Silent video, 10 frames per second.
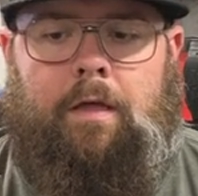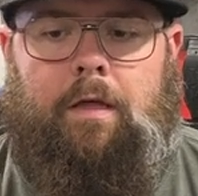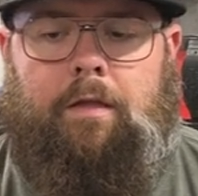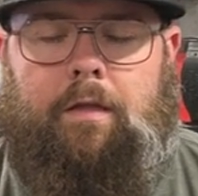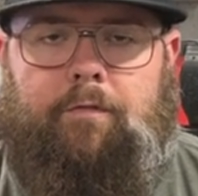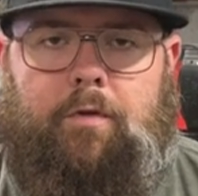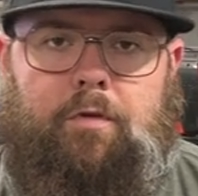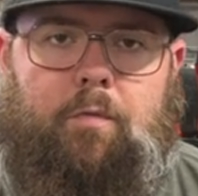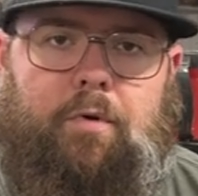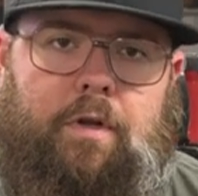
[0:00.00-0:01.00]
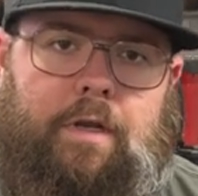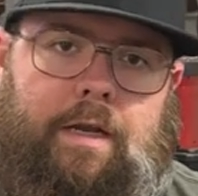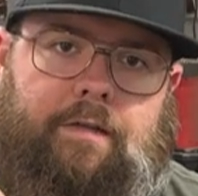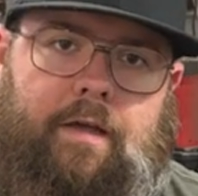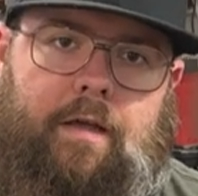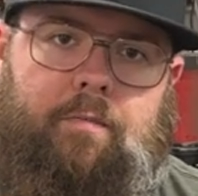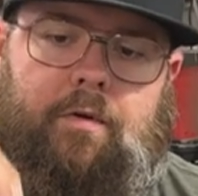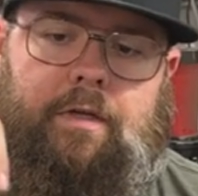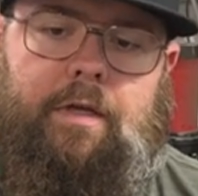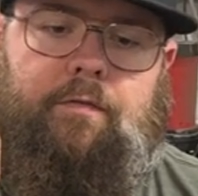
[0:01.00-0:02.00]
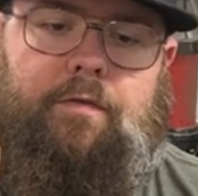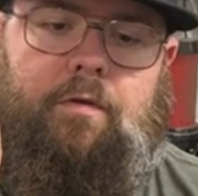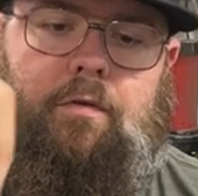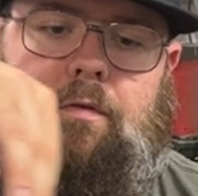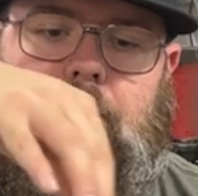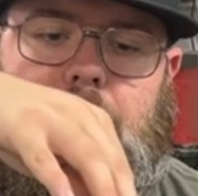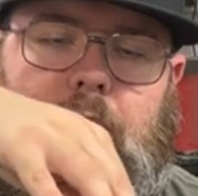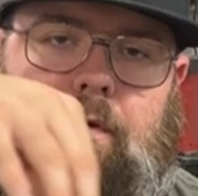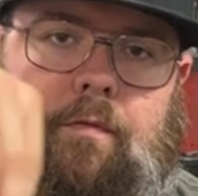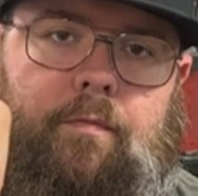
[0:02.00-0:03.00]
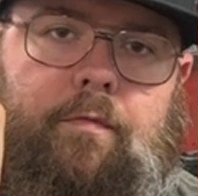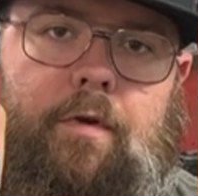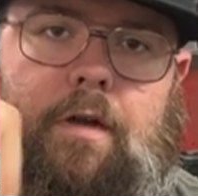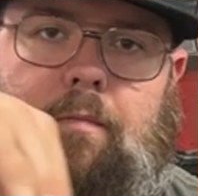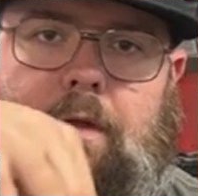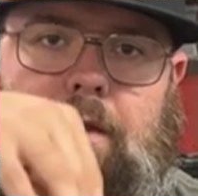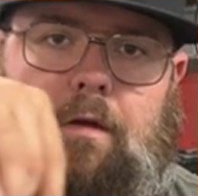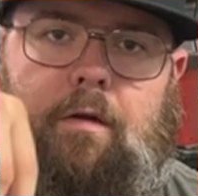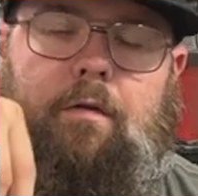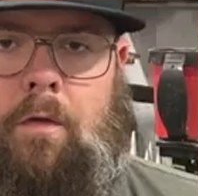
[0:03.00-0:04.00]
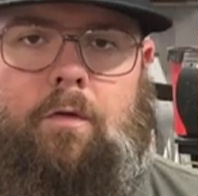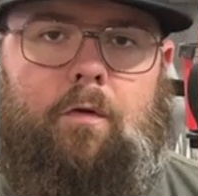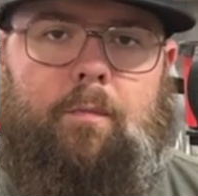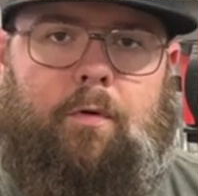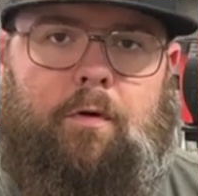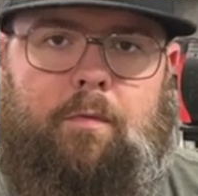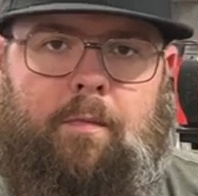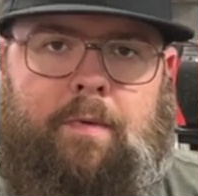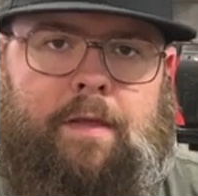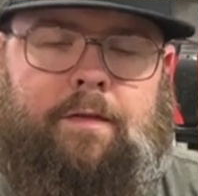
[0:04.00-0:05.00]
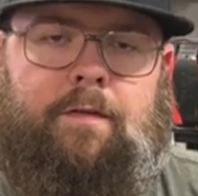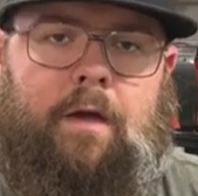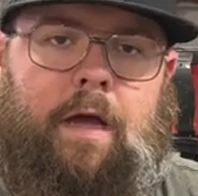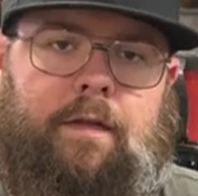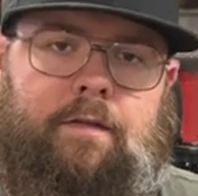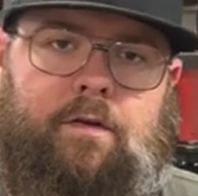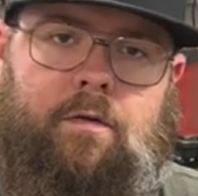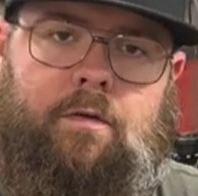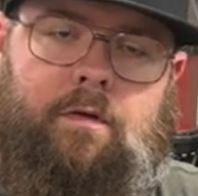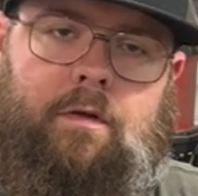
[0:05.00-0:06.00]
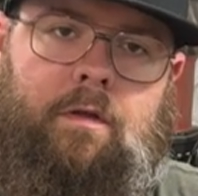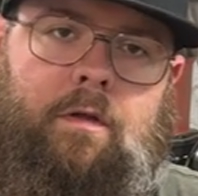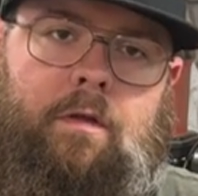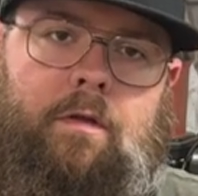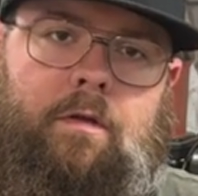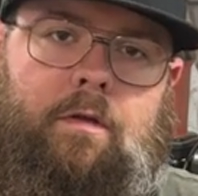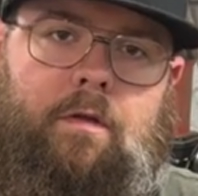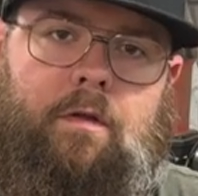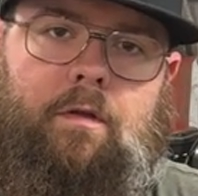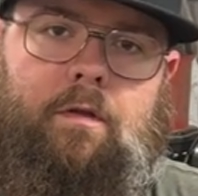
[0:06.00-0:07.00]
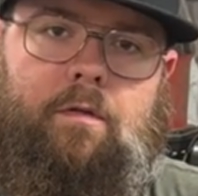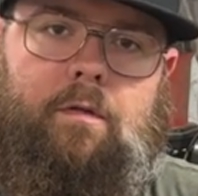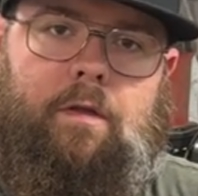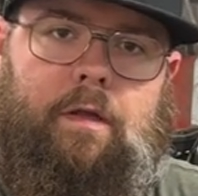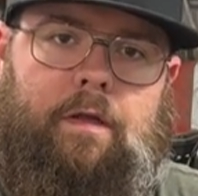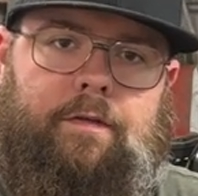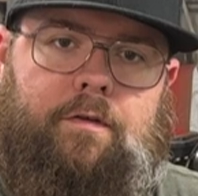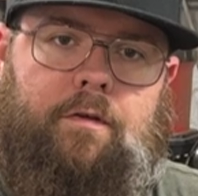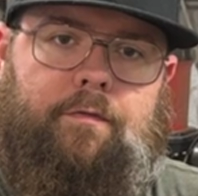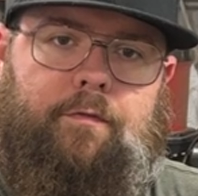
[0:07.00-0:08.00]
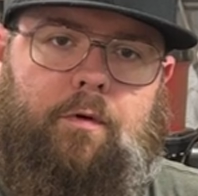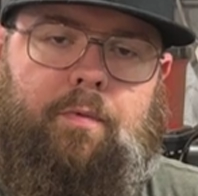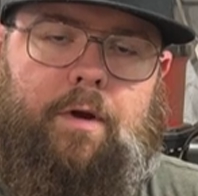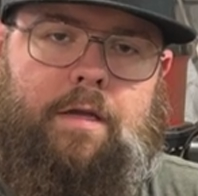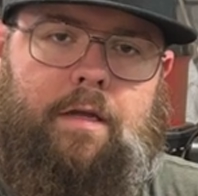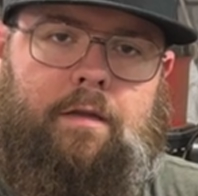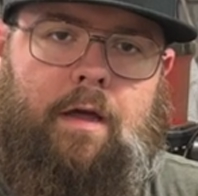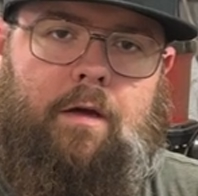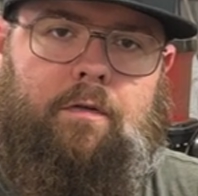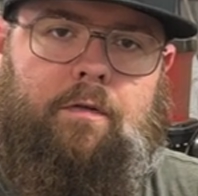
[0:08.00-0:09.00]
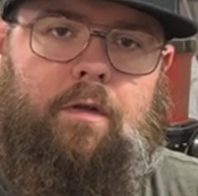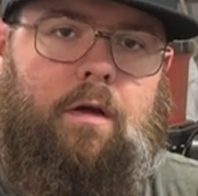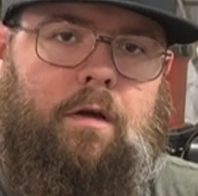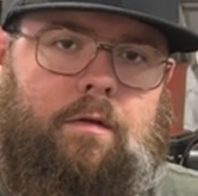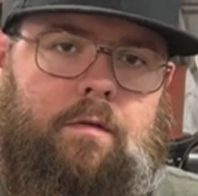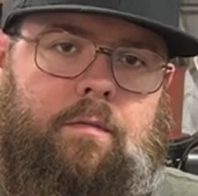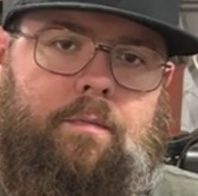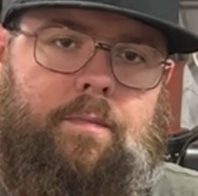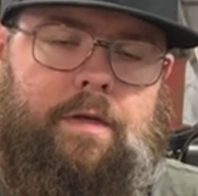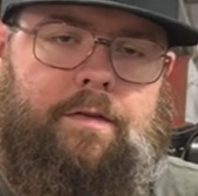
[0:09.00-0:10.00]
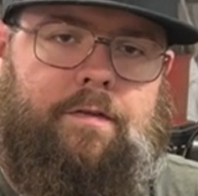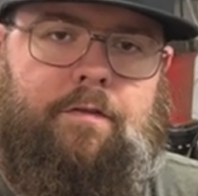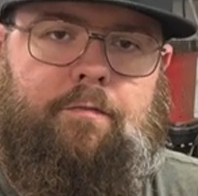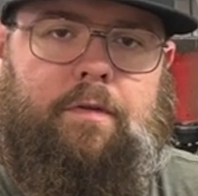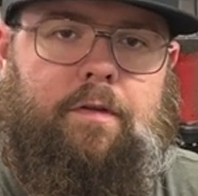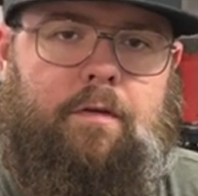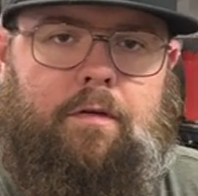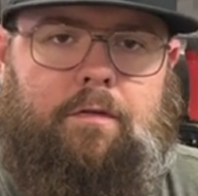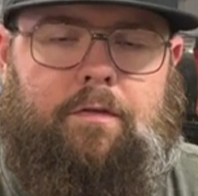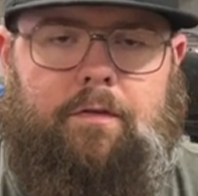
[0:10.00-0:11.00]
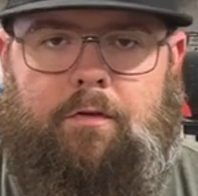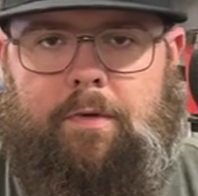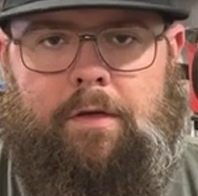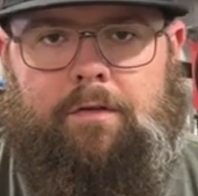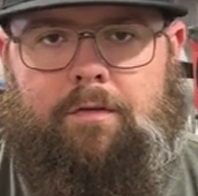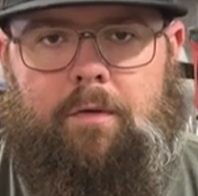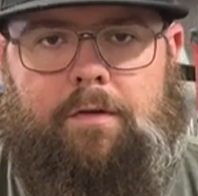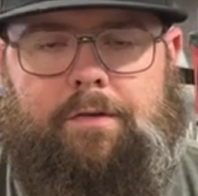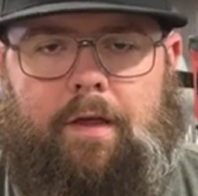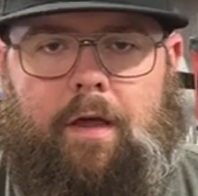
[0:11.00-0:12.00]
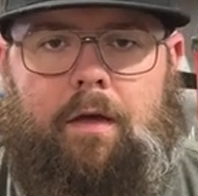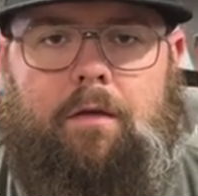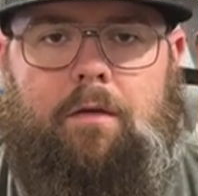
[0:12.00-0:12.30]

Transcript: And then if you do put it in a table, it gives you a little more freedom in here. So a portable bandsaw on its own is good for breaking down long pieces of material, tubing, square stock,